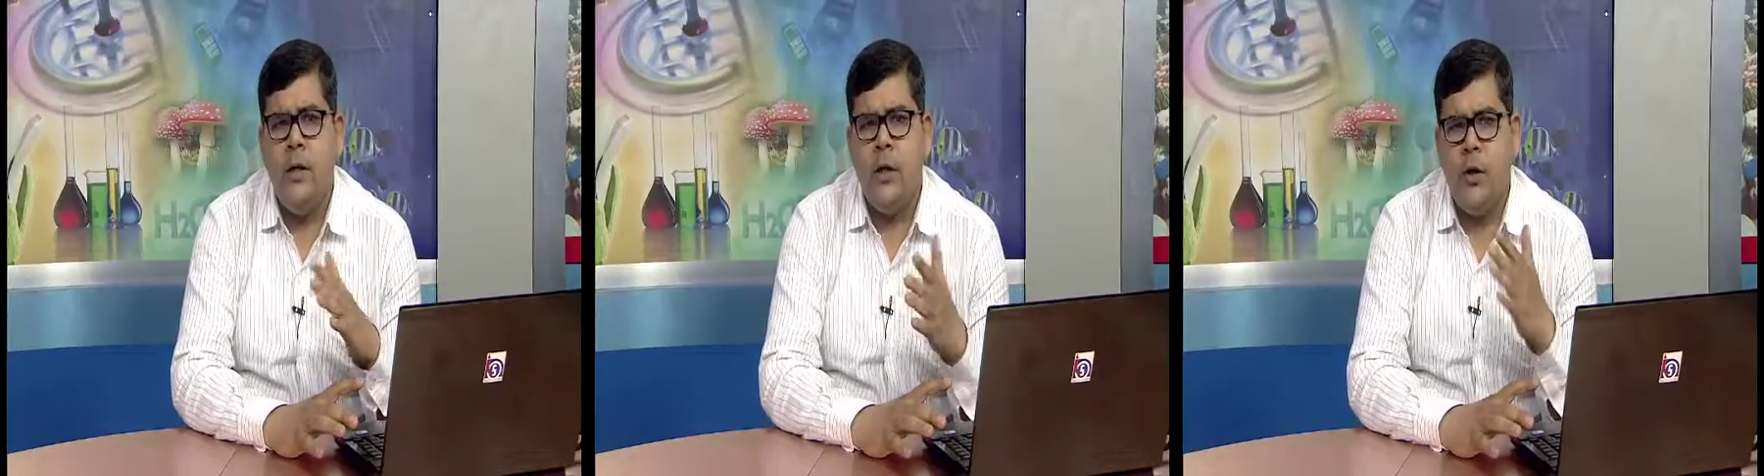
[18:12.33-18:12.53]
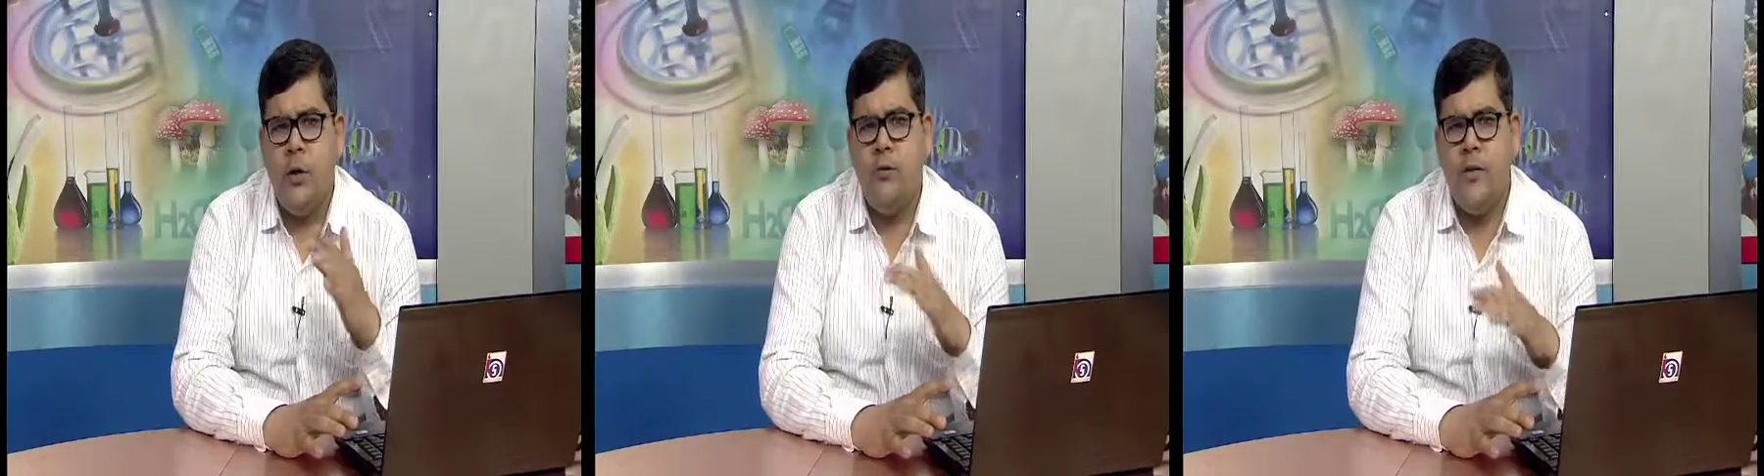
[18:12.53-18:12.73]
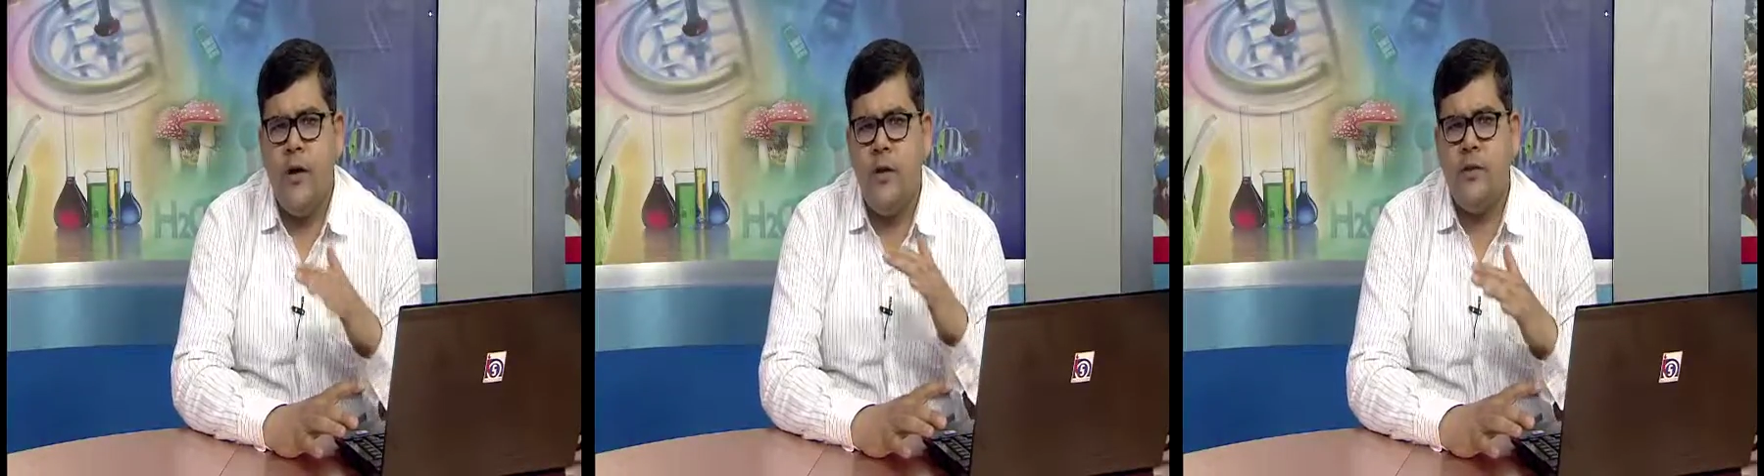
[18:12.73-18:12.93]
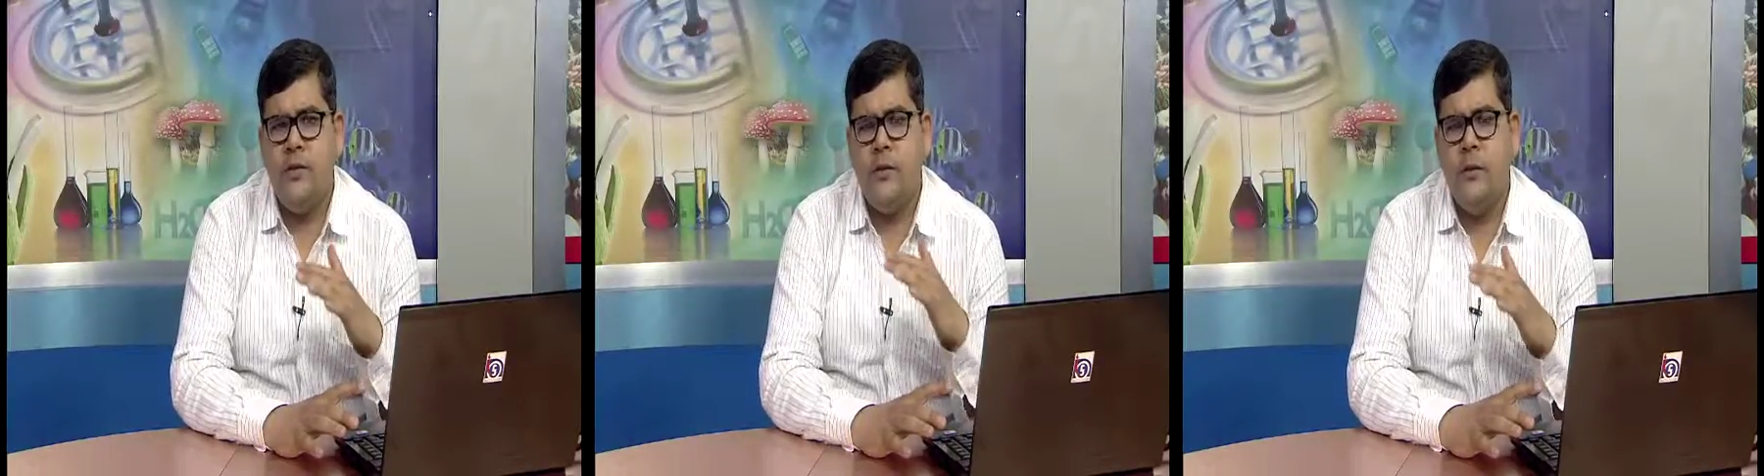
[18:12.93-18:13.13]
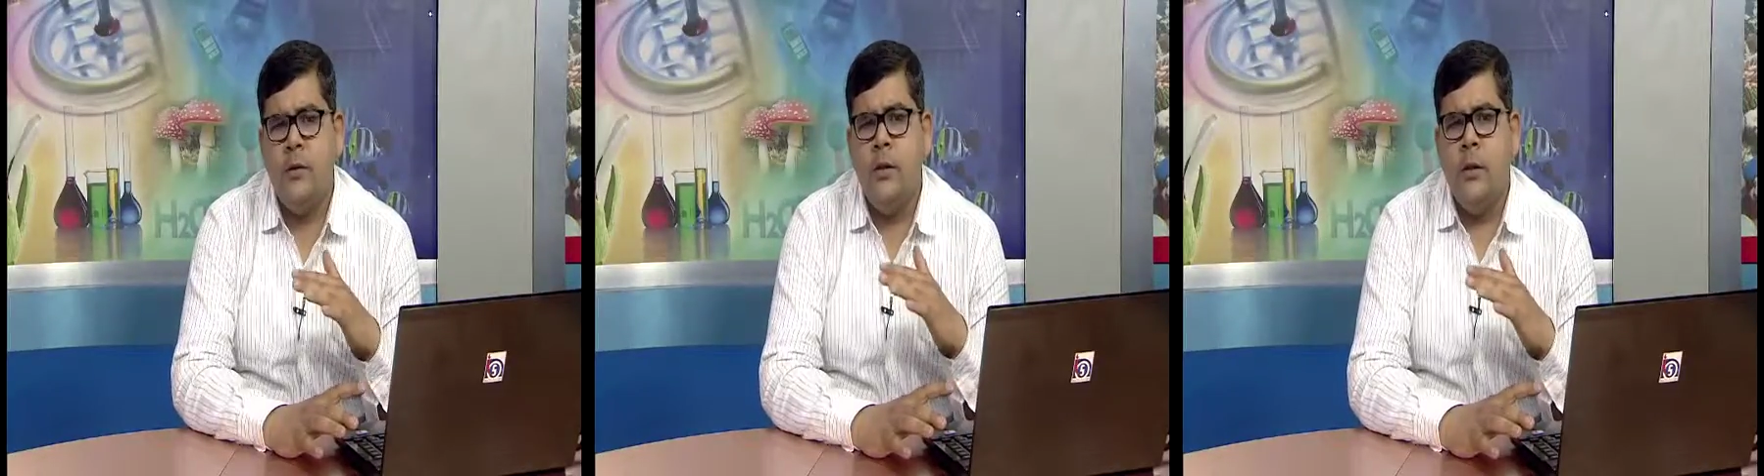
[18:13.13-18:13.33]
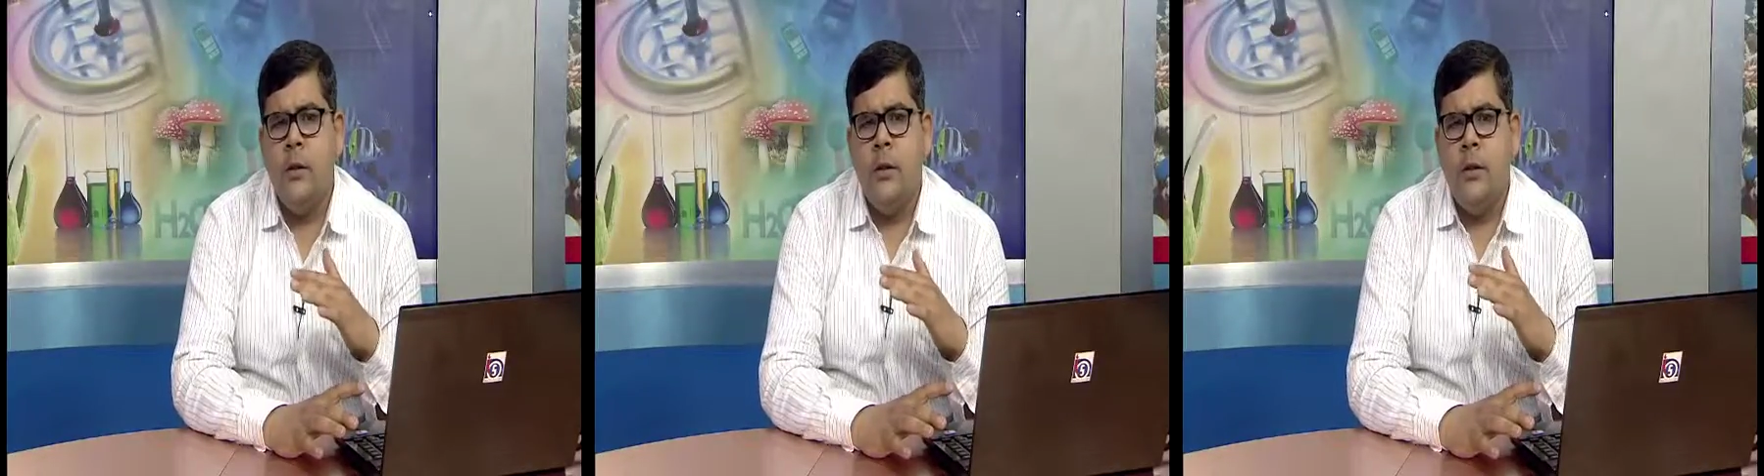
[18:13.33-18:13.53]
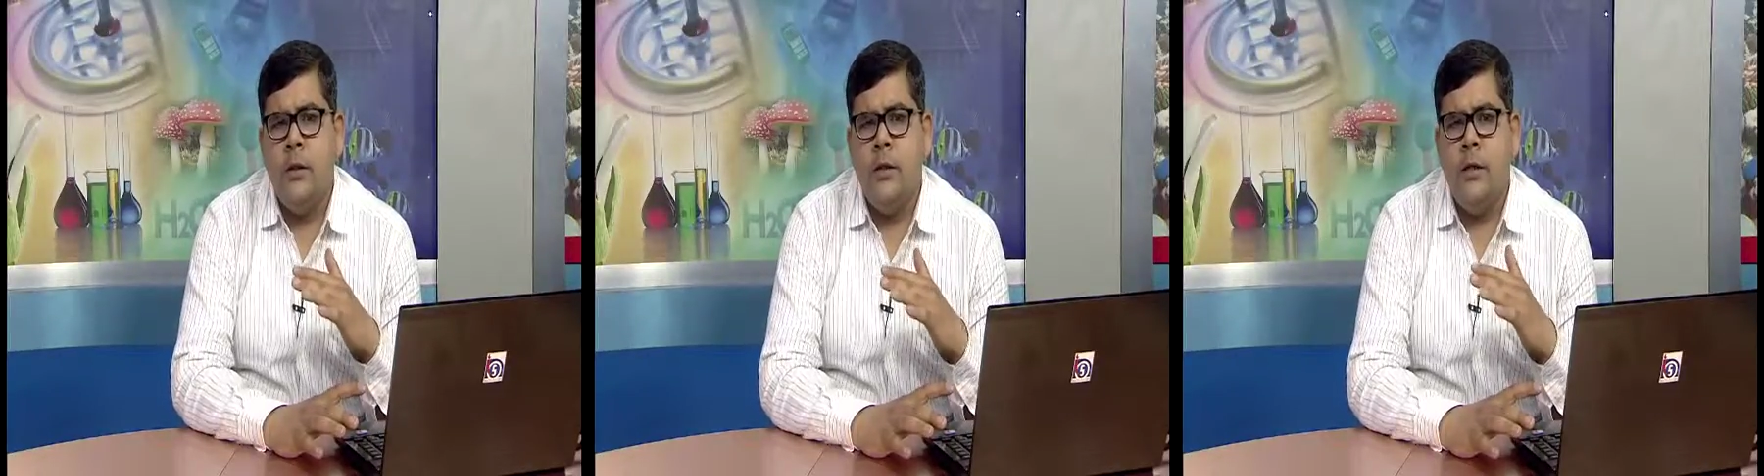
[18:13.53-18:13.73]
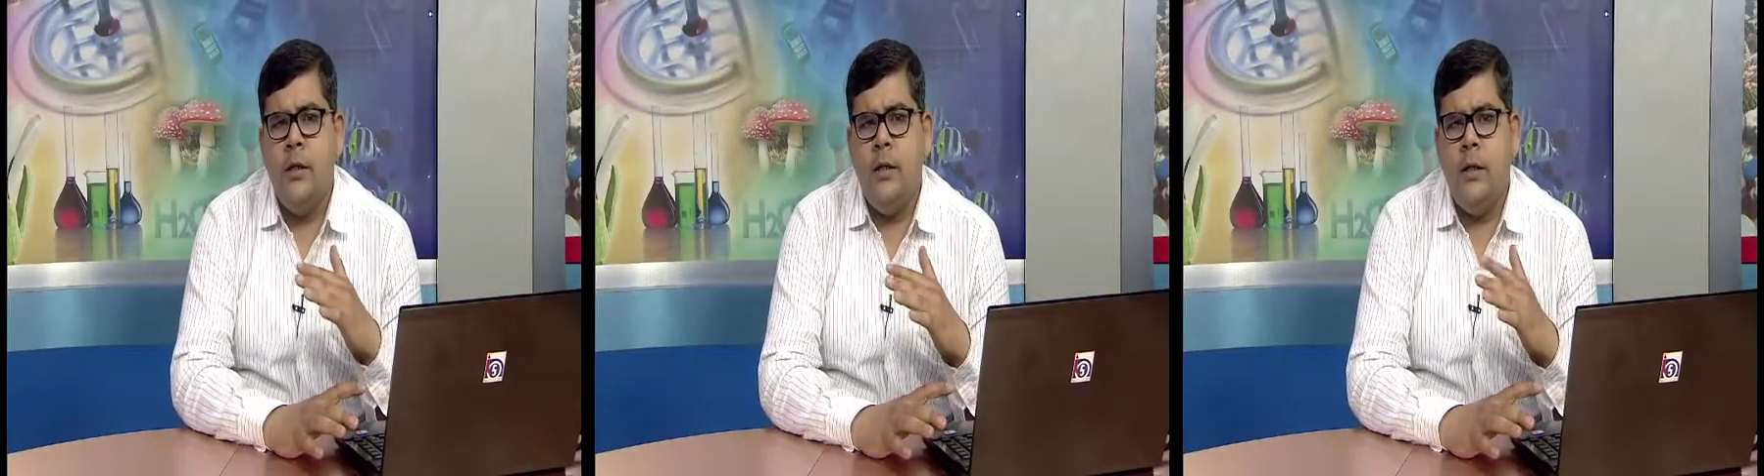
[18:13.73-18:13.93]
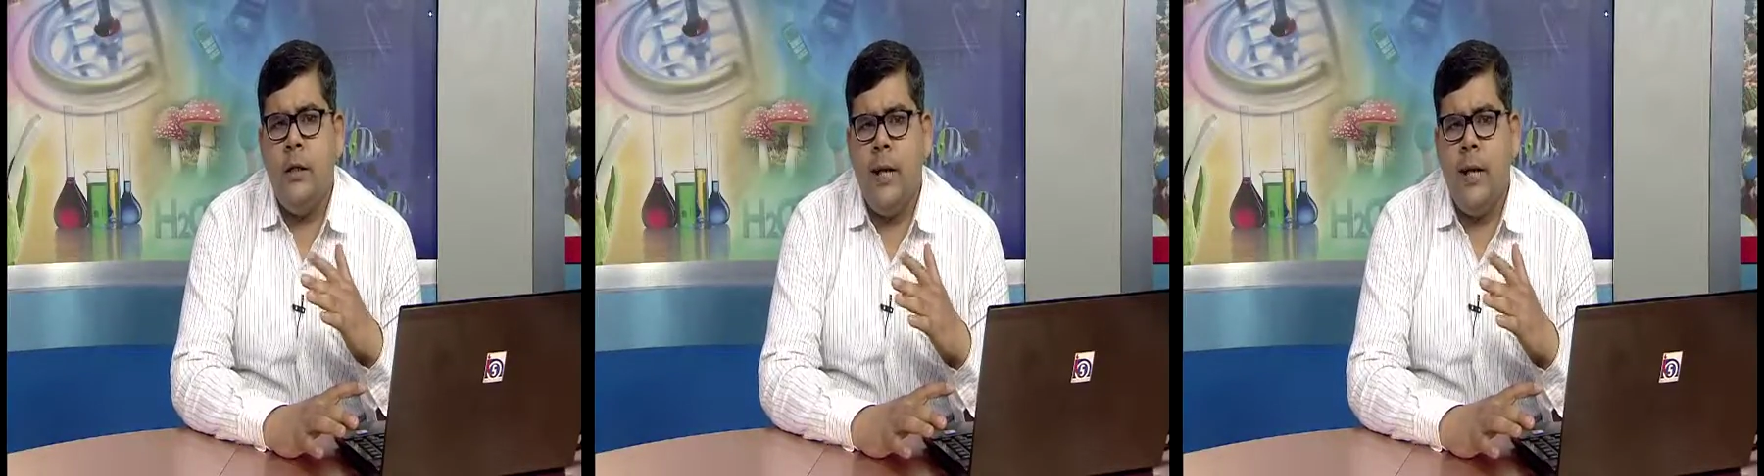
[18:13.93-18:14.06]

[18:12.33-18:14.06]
Now, friends, the